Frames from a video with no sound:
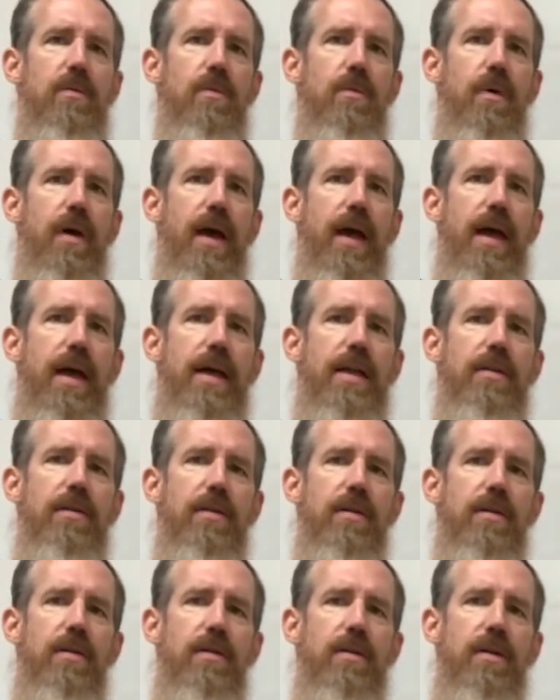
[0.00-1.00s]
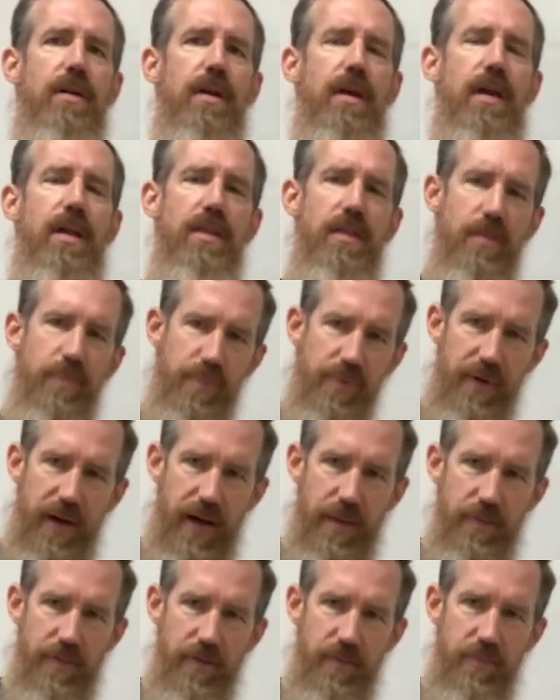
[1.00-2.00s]
And in the
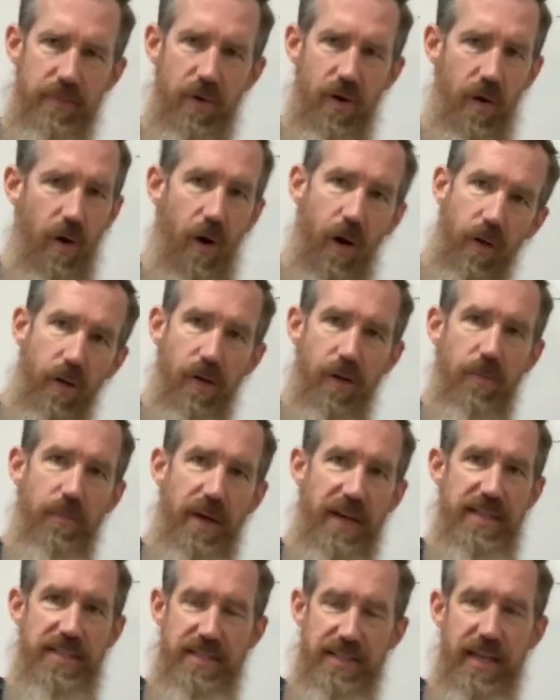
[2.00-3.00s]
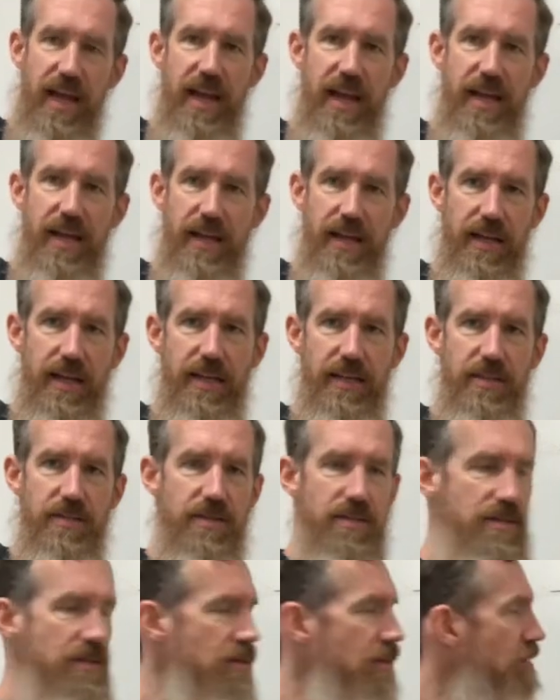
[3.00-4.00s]
problem, all it may state is,
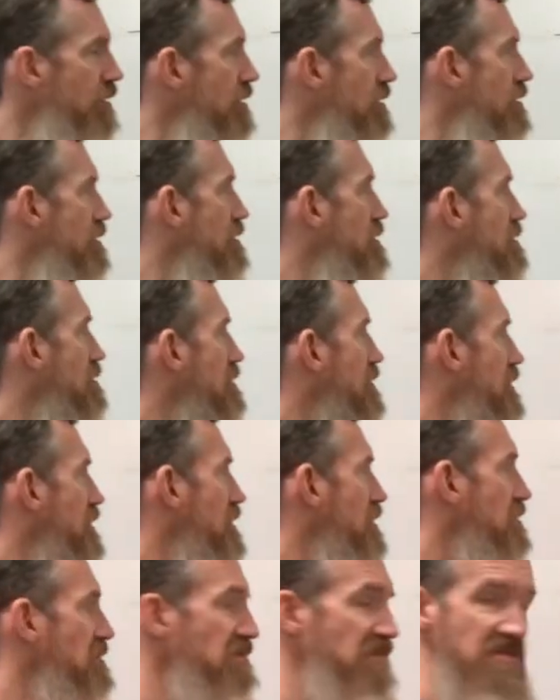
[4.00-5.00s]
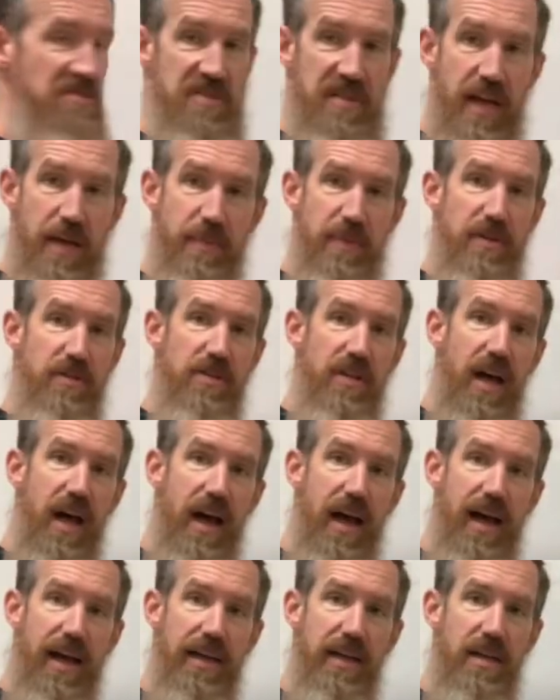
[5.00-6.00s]
you're 10 meters
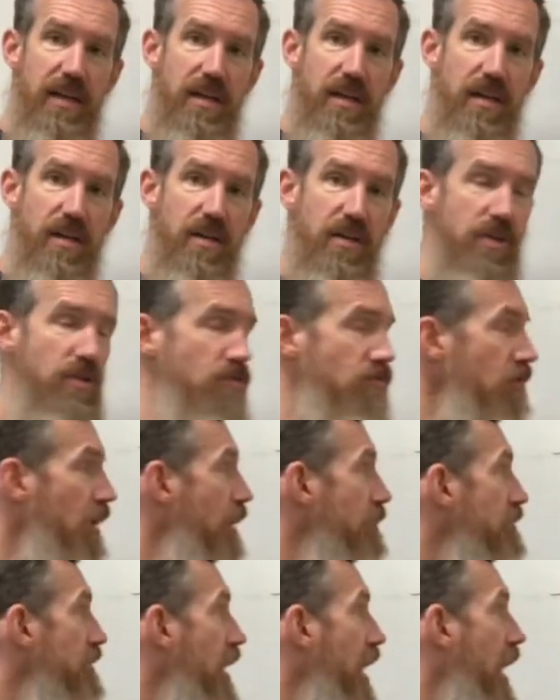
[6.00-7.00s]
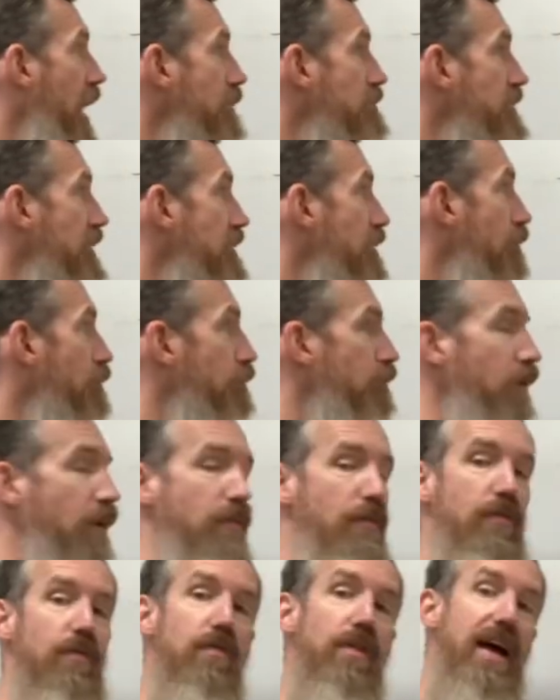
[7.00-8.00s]
high, you drop the object from
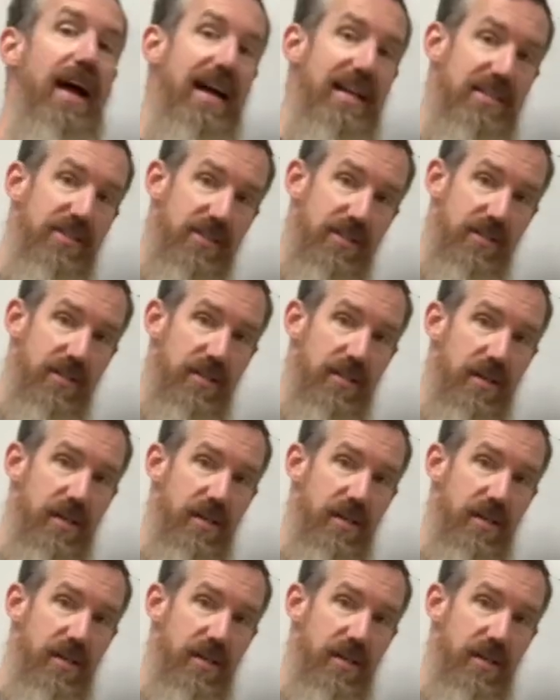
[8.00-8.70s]
rest.